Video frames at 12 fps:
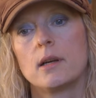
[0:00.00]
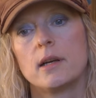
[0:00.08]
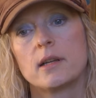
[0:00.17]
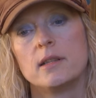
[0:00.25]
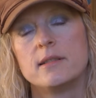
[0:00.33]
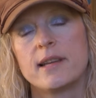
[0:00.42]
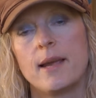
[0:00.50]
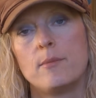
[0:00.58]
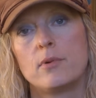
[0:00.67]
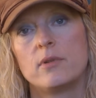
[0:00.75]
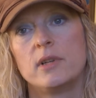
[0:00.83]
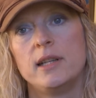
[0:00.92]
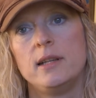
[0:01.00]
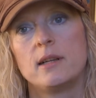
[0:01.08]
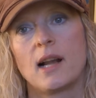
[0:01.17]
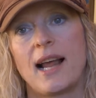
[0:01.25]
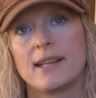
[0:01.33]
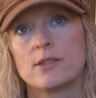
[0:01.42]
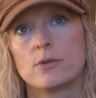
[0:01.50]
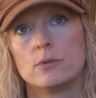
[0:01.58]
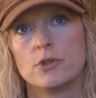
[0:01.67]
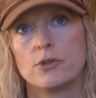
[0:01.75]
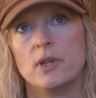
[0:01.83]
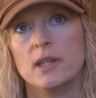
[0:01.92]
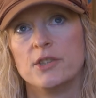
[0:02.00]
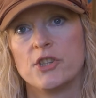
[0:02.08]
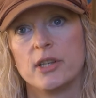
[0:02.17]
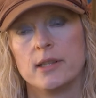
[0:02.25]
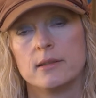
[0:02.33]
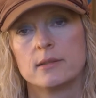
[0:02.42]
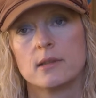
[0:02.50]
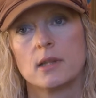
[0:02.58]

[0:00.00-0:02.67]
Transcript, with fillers: a contemporary classical trilogy